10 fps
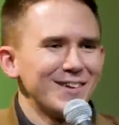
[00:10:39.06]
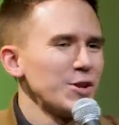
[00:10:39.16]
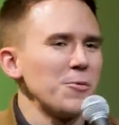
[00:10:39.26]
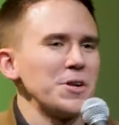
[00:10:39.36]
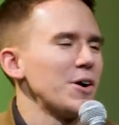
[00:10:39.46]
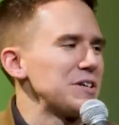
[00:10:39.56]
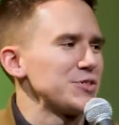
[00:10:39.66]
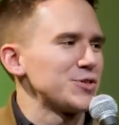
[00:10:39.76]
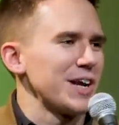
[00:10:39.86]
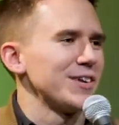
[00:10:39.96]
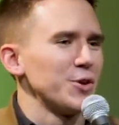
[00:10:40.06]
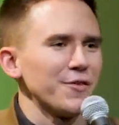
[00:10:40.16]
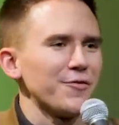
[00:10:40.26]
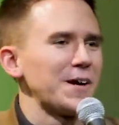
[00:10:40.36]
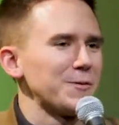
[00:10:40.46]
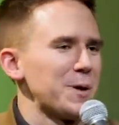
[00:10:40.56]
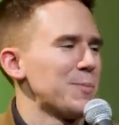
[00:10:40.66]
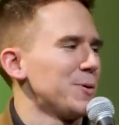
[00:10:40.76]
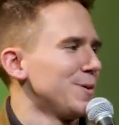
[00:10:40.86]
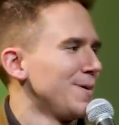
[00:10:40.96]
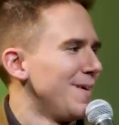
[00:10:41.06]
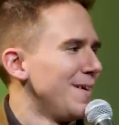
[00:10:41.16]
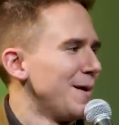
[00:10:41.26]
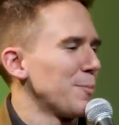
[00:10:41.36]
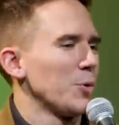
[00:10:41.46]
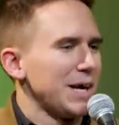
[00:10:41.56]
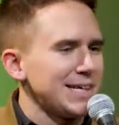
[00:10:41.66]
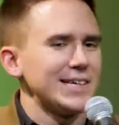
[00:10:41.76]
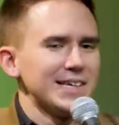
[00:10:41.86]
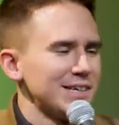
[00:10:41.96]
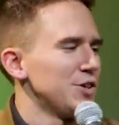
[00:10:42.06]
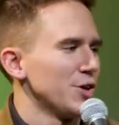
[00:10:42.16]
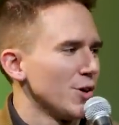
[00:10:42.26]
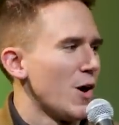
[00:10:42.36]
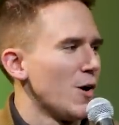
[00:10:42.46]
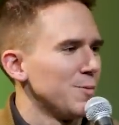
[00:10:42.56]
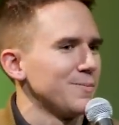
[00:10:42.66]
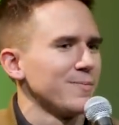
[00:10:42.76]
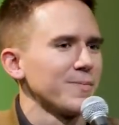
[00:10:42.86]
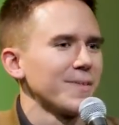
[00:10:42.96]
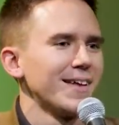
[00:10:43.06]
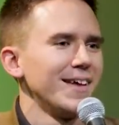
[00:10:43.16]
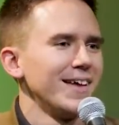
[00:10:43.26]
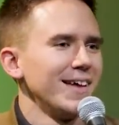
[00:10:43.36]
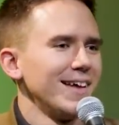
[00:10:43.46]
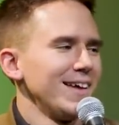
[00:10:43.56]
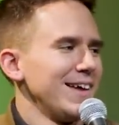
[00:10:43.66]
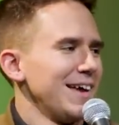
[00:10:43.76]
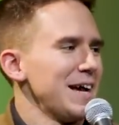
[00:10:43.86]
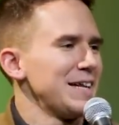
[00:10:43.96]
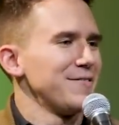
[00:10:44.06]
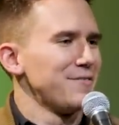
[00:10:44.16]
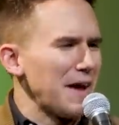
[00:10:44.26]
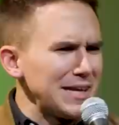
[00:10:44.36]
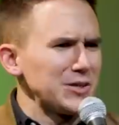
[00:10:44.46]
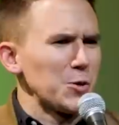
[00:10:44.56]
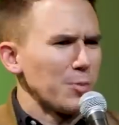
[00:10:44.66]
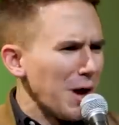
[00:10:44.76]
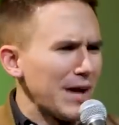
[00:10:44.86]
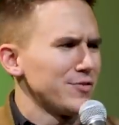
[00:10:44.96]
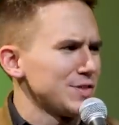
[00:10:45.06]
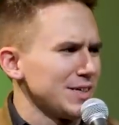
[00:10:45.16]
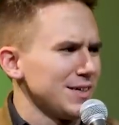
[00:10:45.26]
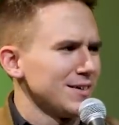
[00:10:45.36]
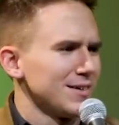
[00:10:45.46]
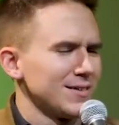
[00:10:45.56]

No, we don't understand. You're afraid of people breaking into your home and invading your privacy?